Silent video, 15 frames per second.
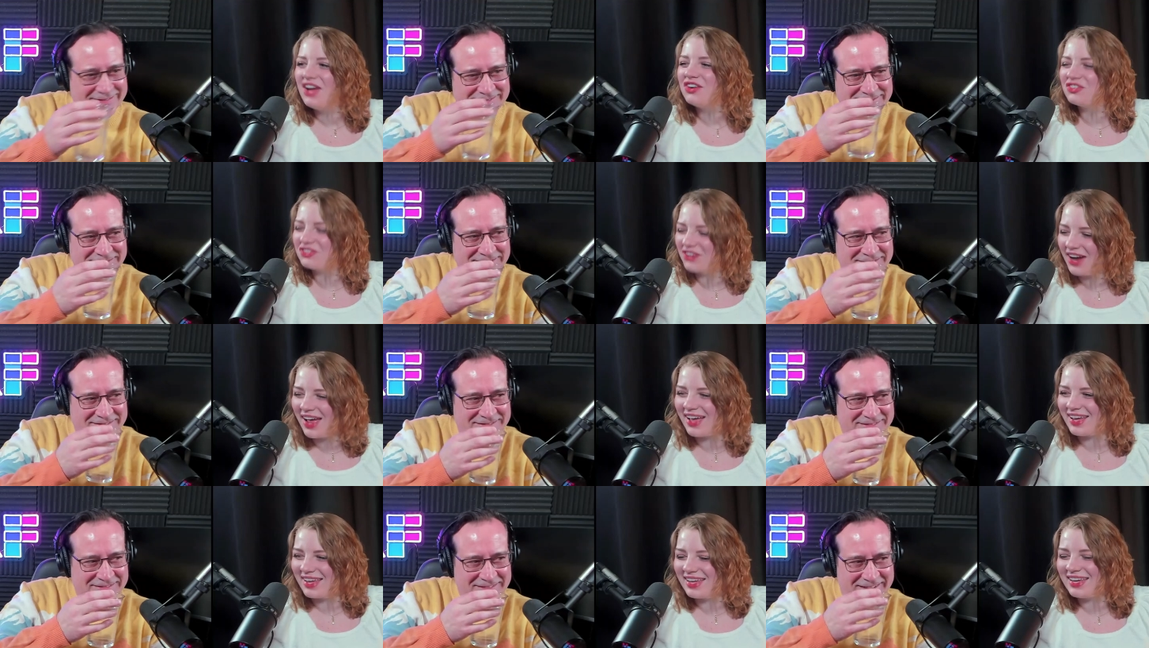
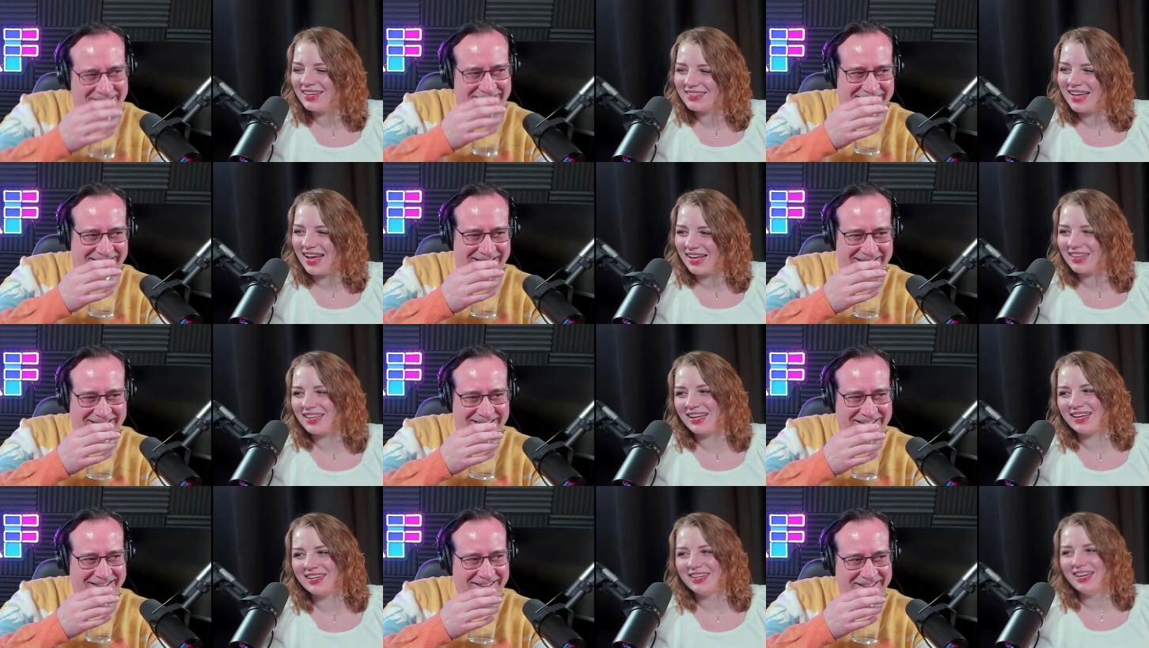Speaker 1: right,
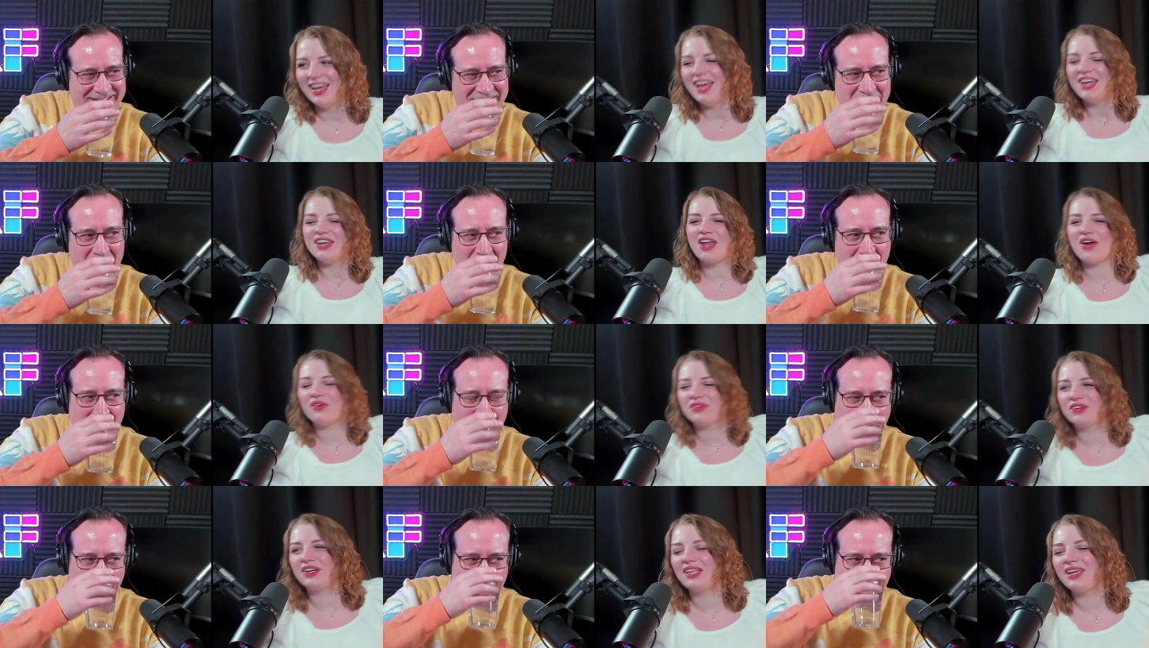exactly. now,
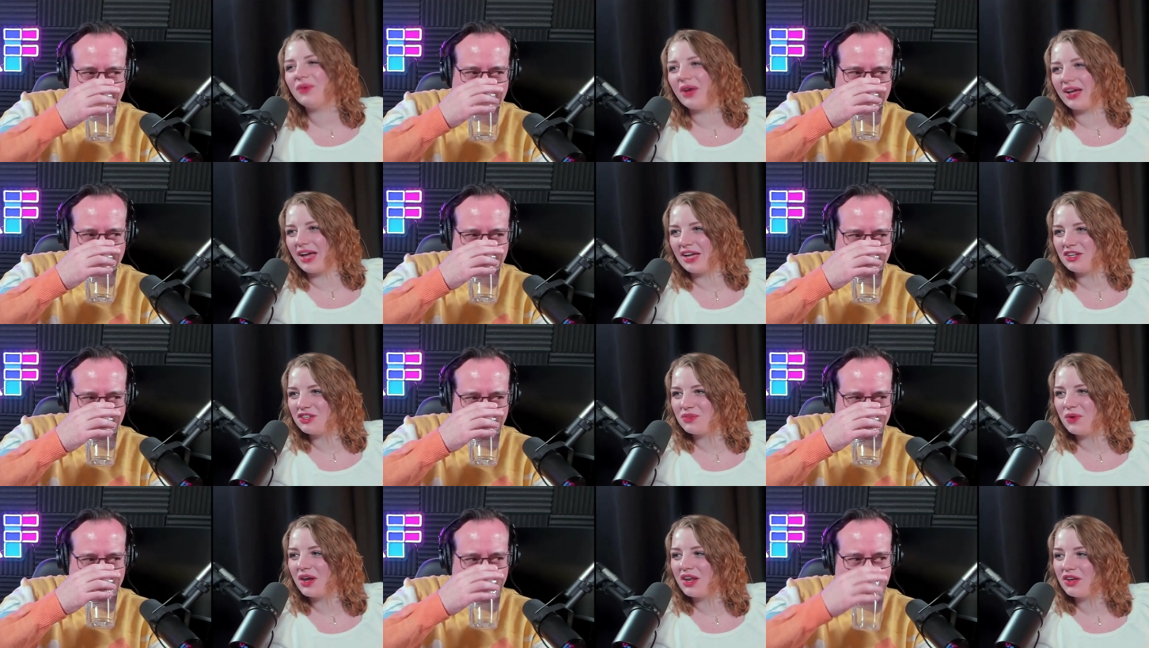really quick, I just
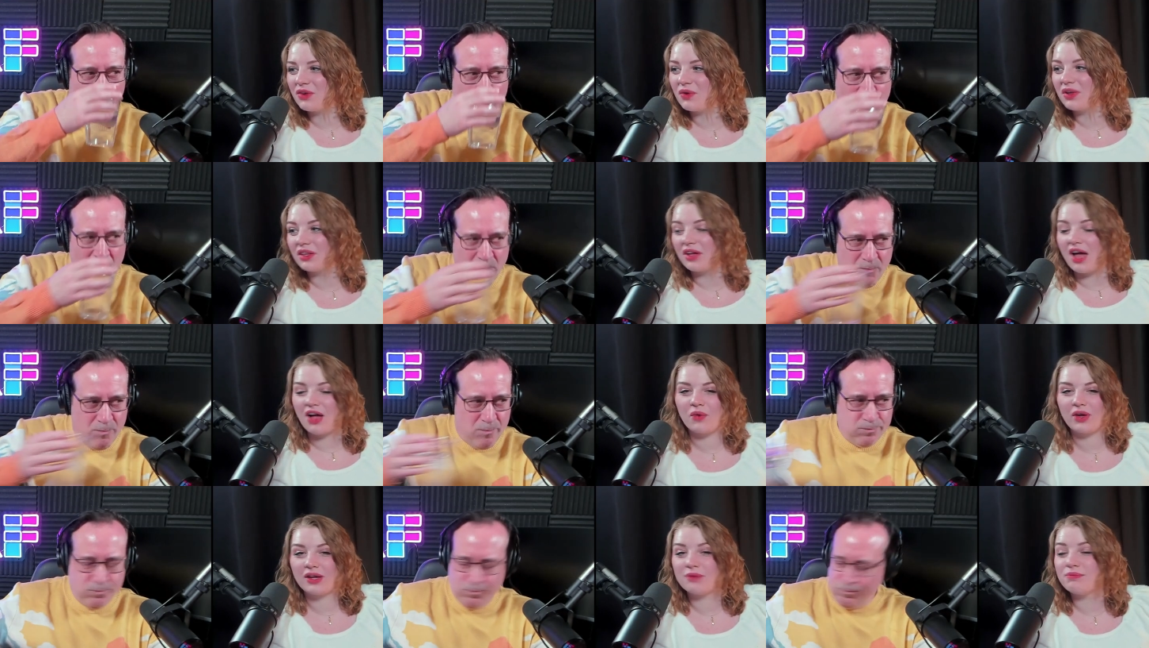want to do a, a
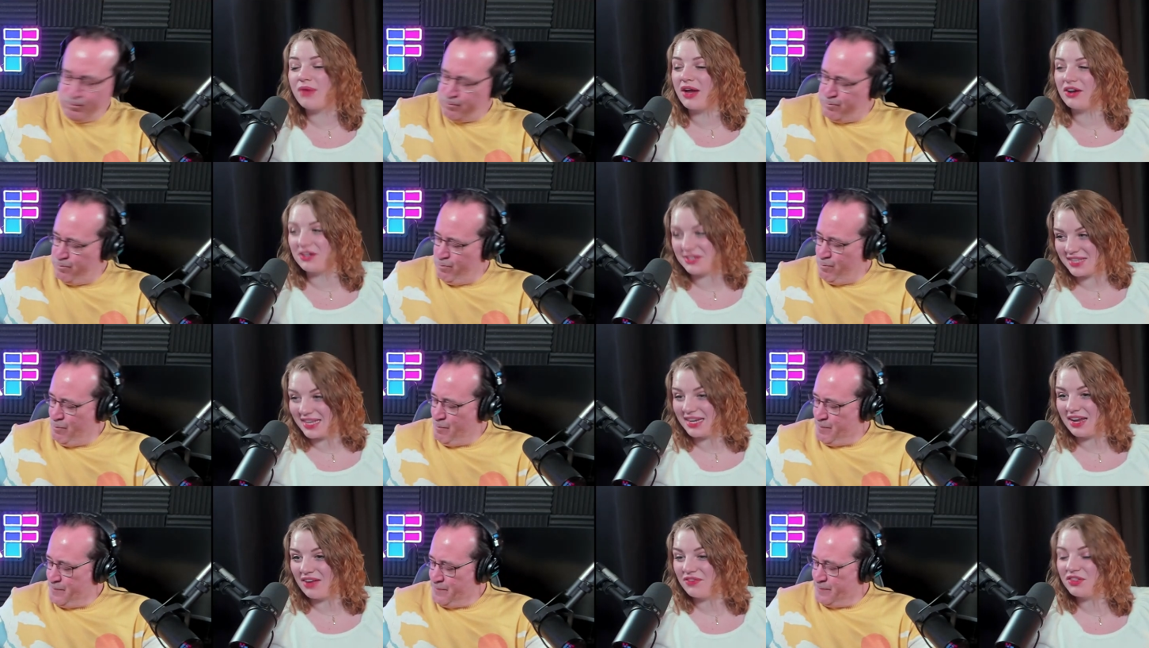quick
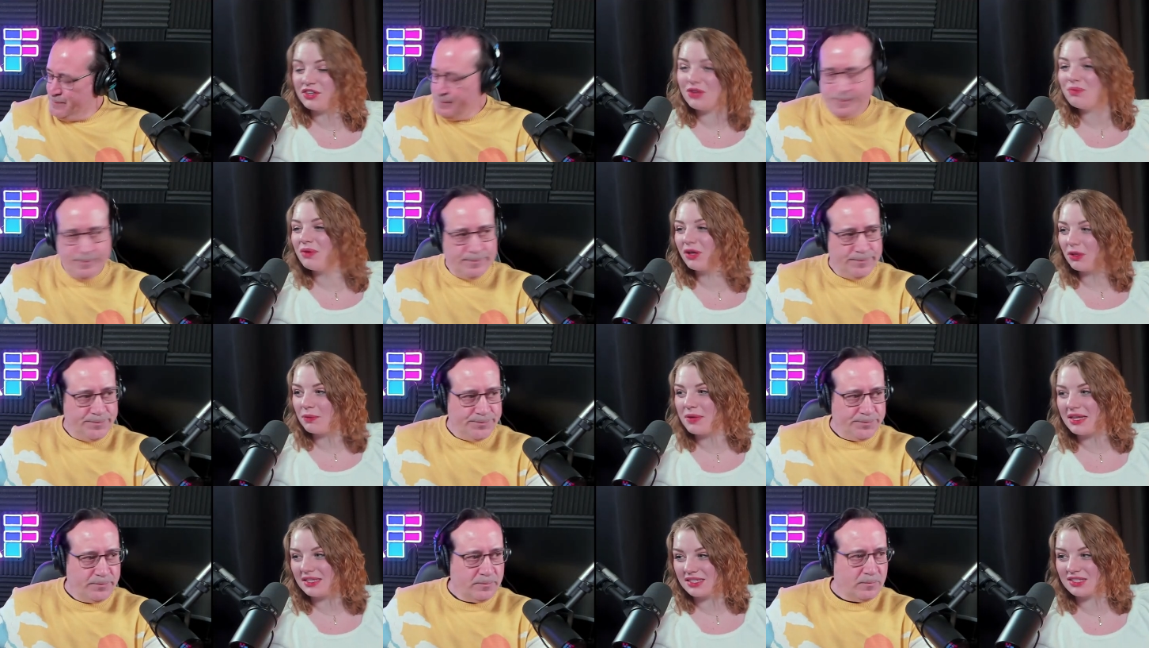comparison of the two pickle
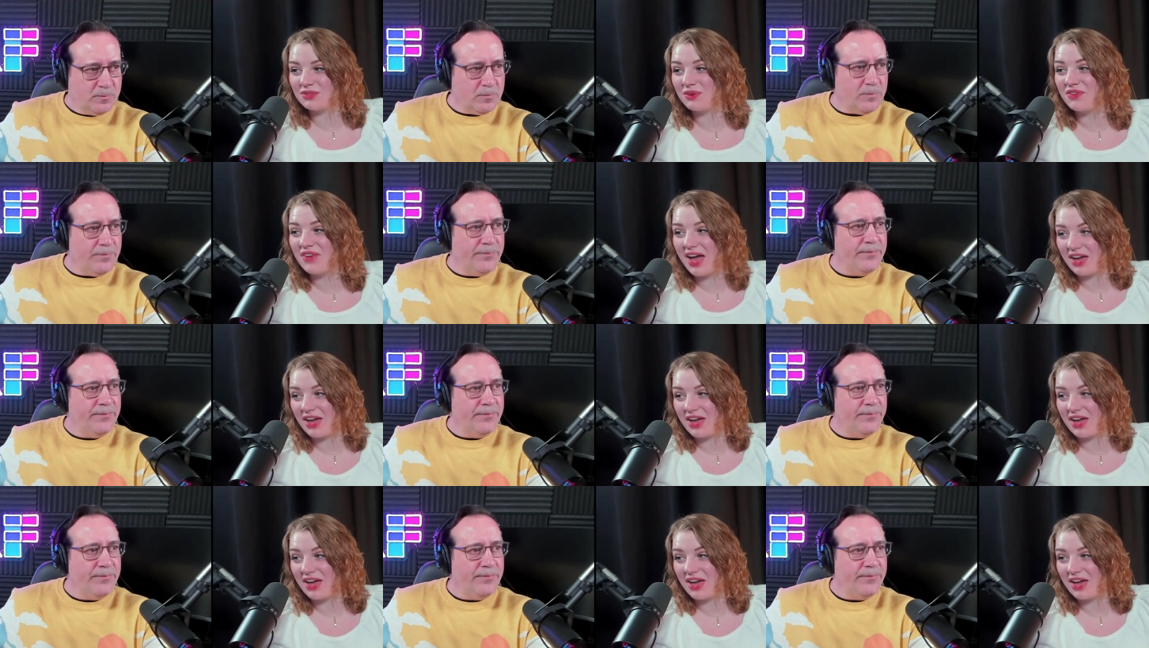pizzas we've had